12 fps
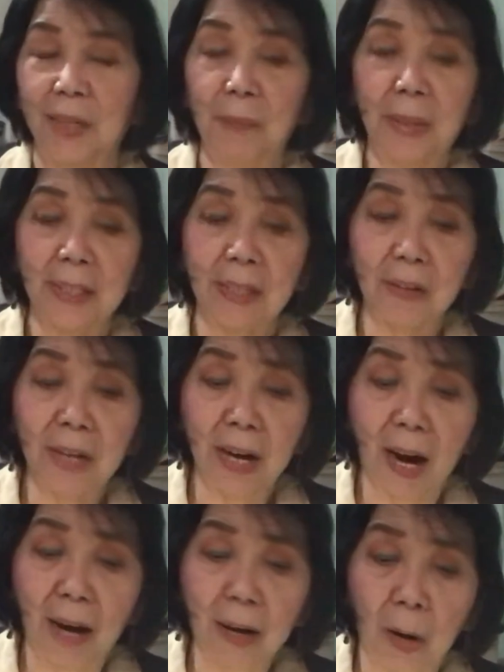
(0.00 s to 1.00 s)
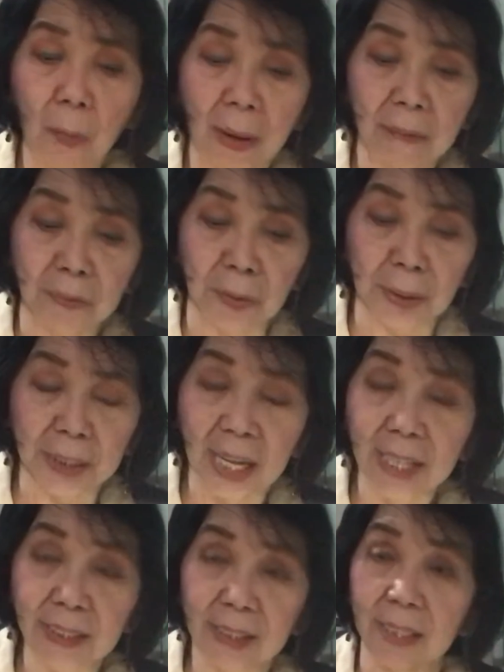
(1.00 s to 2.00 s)
But there are, however,
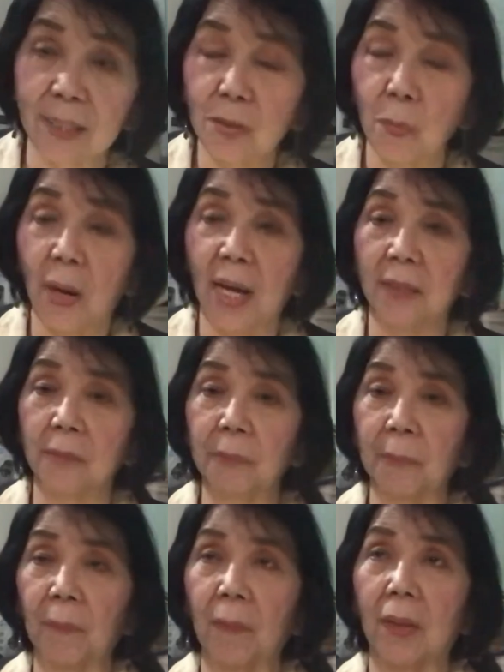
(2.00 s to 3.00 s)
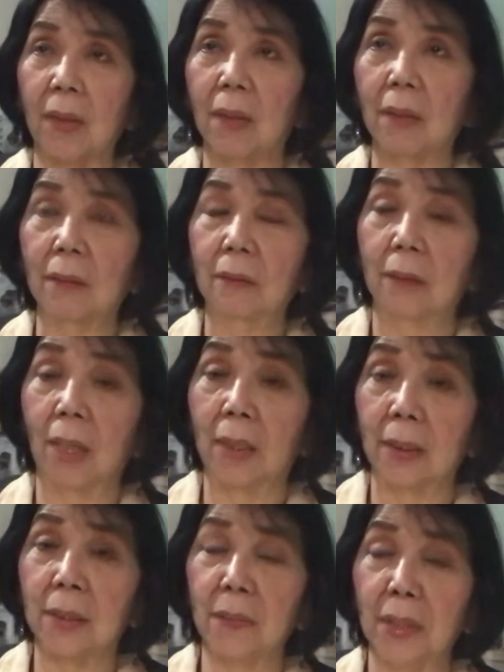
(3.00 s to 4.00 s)
cases when,
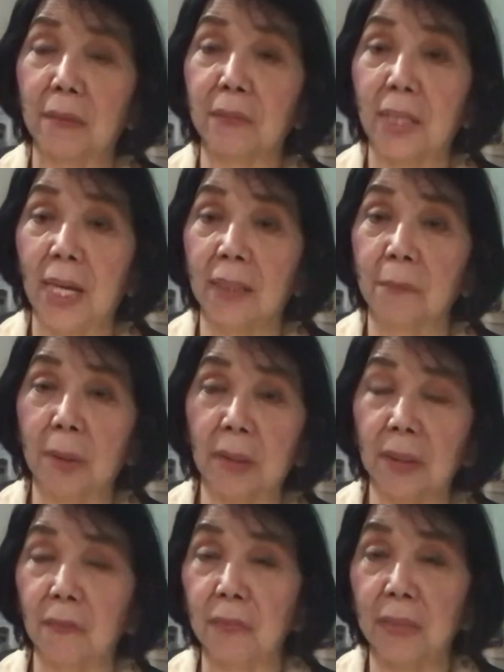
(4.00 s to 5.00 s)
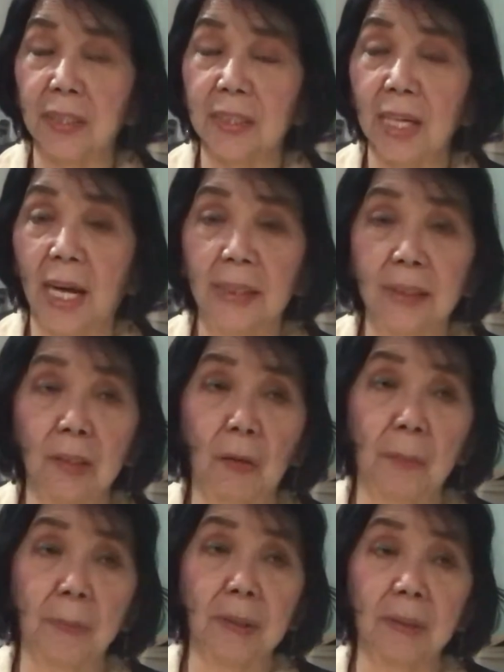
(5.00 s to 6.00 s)
as we have said, because of anxiety or
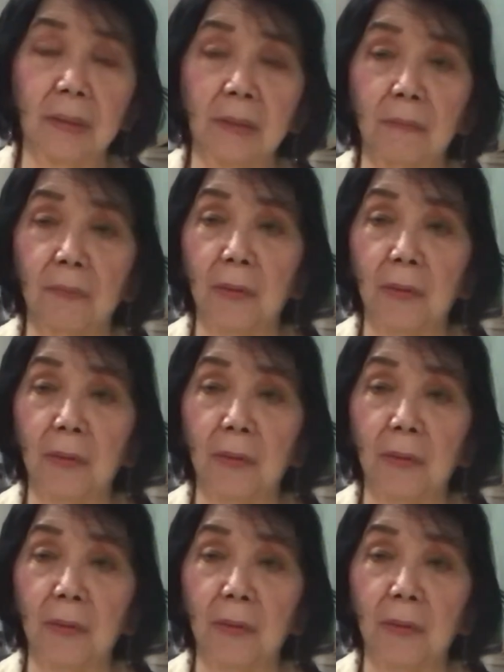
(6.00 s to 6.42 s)
because of